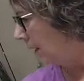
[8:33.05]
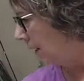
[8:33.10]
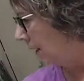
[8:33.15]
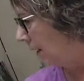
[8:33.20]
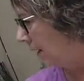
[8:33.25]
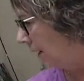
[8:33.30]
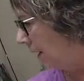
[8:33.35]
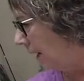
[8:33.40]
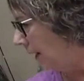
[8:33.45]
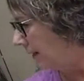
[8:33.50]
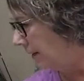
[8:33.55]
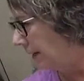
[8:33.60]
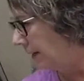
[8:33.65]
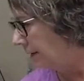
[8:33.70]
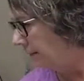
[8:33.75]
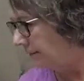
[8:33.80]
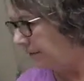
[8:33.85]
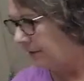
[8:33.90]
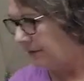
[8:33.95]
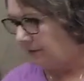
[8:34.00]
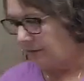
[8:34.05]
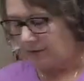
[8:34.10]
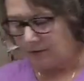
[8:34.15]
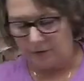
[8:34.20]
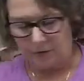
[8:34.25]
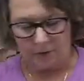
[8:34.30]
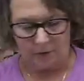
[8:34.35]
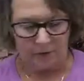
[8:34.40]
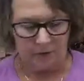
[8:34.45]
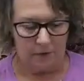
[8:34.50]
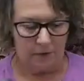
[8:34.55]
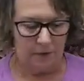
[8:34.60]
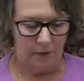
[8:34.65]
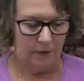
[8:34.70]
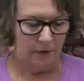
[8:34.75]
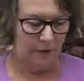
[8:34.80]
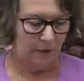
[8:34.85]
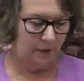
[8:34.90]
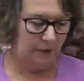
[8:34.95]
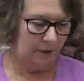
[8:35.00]
I love this little
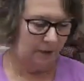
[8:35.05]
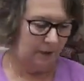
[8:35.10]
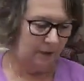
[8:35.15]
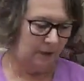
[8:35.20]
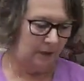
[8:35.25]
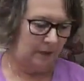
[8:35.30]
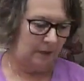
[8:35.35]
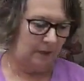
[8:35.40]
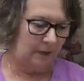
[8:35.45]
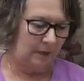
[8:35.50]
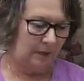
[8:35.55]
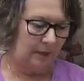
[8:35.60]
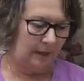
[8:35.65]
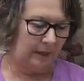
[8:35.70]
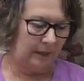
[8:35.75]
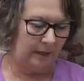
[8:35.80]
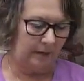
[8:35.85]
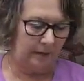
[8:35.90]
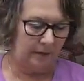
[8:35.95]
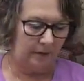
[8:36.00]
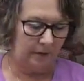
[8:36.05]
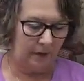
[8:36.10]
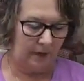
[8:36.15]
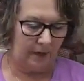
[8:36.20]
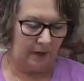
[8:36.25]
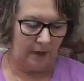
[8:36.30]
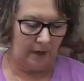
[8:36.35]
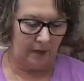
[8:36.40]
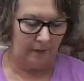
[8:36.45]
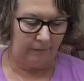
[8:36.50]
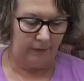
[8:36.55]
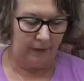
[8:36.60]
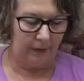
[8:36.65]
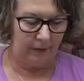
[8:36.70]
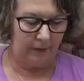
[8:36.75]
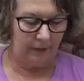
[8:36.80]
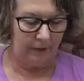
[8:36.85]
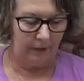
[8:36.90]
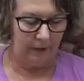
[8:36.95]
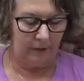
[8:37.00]
lantern I have
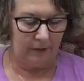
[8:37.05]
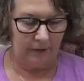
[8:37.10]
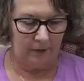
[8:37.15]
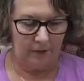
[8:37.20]
here.